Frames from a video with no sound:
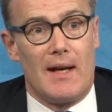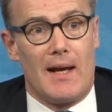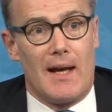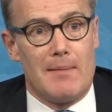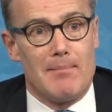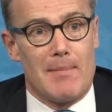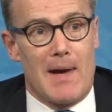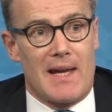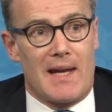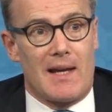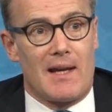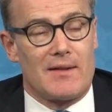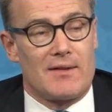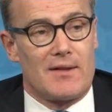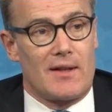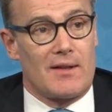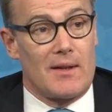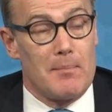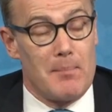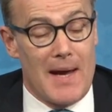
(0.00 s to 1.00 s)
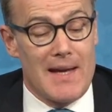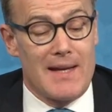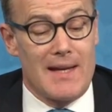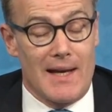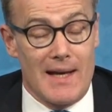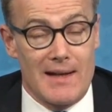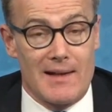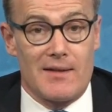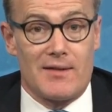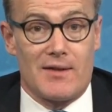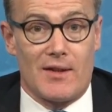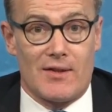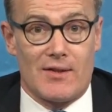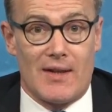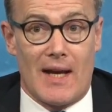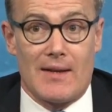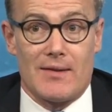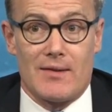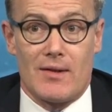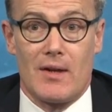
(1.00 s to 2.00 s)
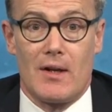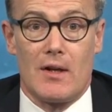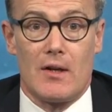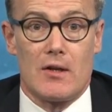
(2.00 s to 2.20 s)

in making it a success